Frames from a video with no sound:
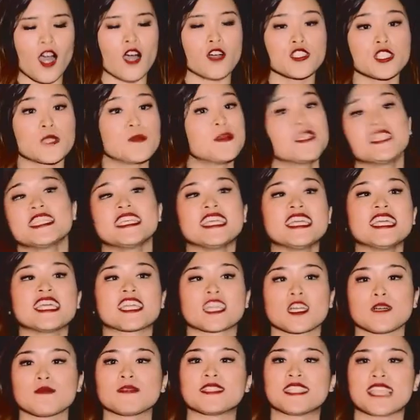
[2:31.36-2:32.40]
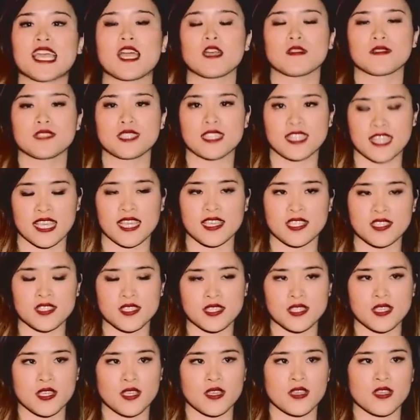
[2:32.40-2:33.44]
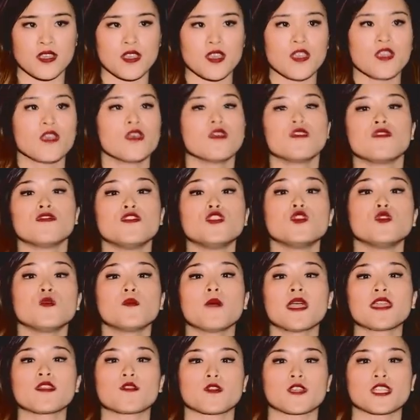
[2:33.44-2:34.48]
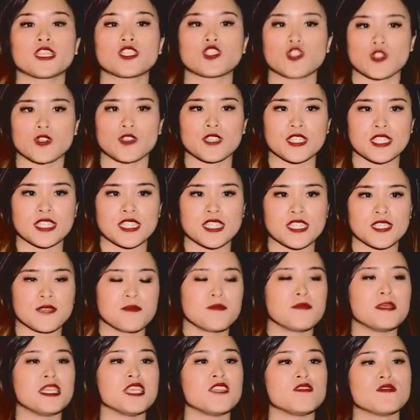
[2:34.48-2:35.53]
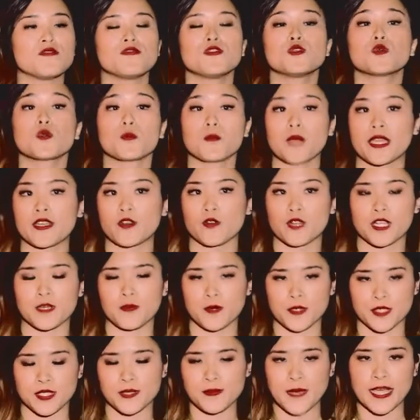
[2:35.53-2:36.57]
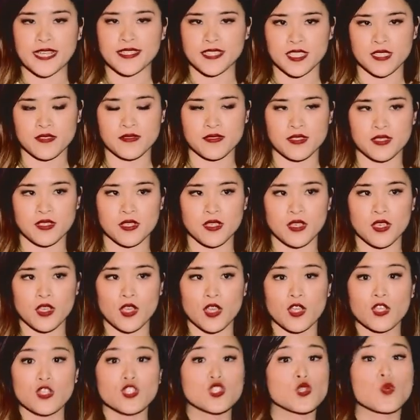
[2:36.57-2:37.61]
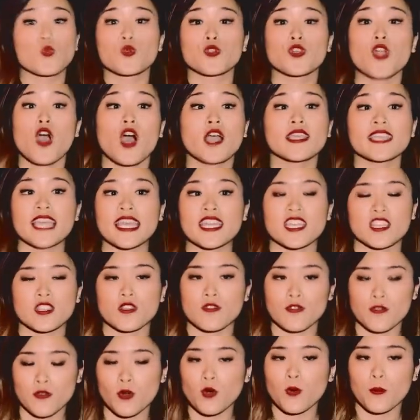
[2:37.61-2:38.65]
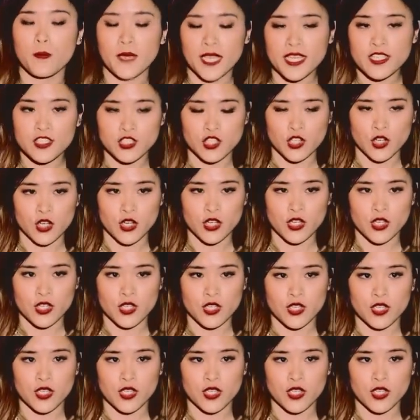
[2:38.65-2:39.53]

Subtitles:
Ultimately, it comes down to this: few minority journalists mean fewer minority perspectives, so we're not getting the full picture.